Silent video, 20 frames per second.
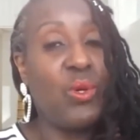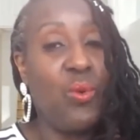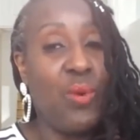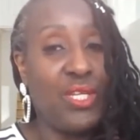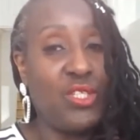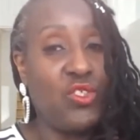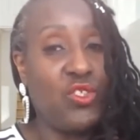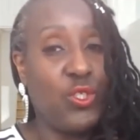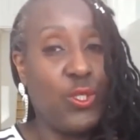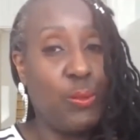
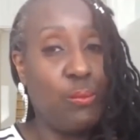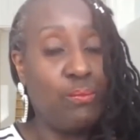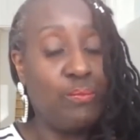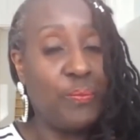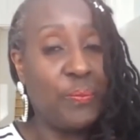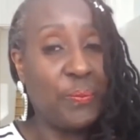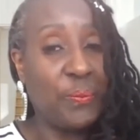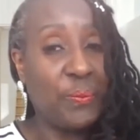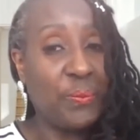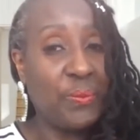question.
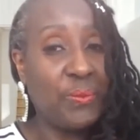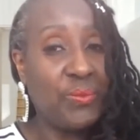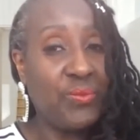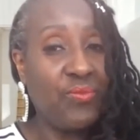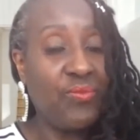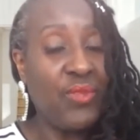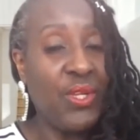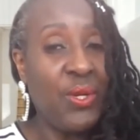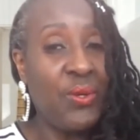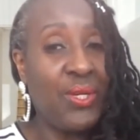
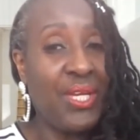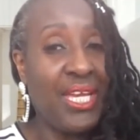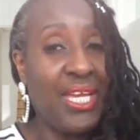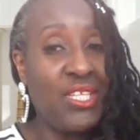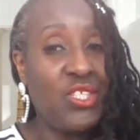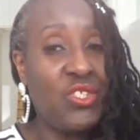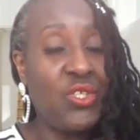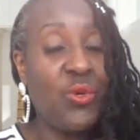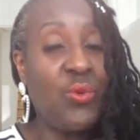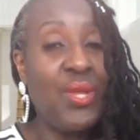
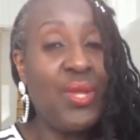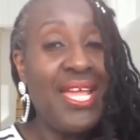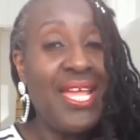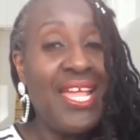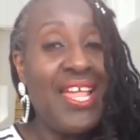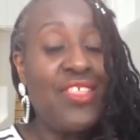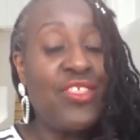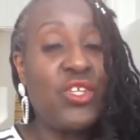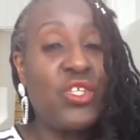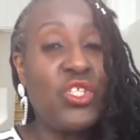Okay, so
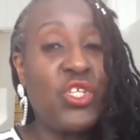the